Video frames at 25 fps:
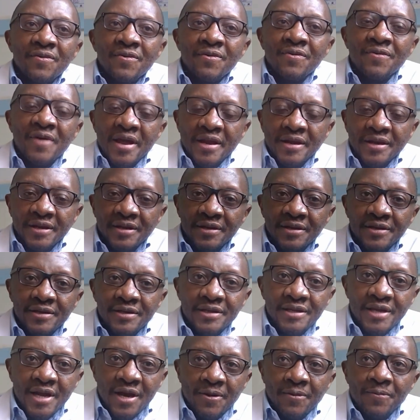Fine.
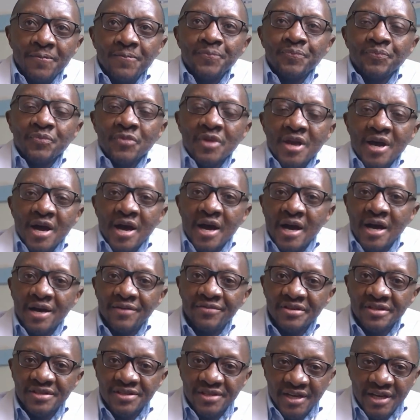Now,
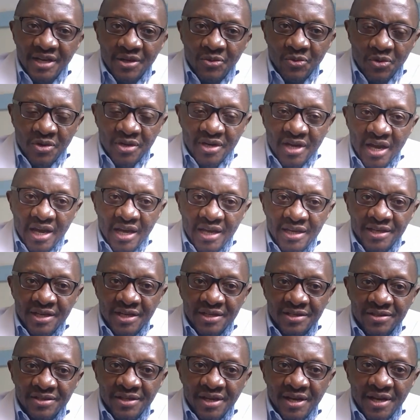having said what I
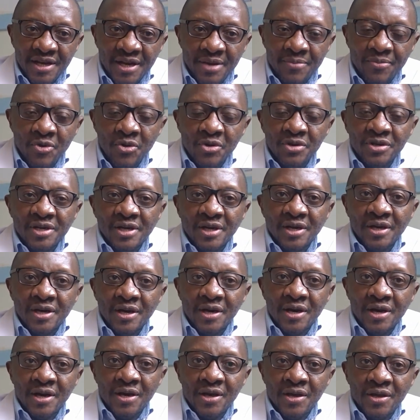just said about
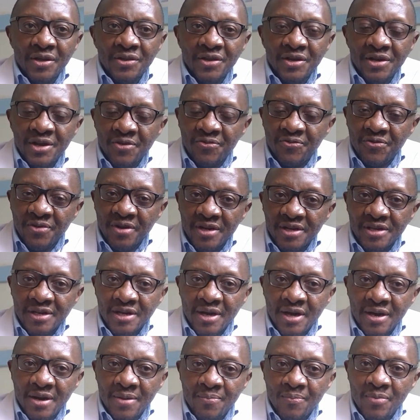the different
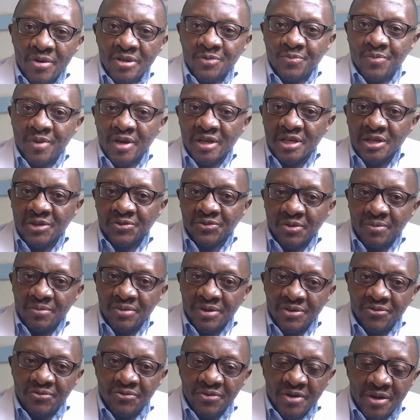perspectives from
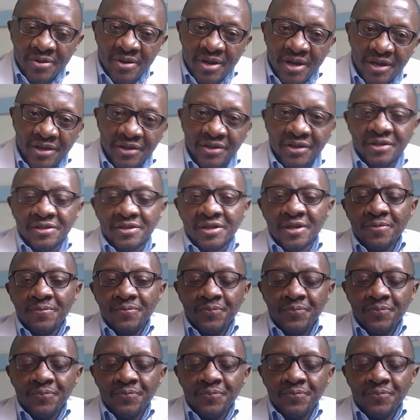different areas,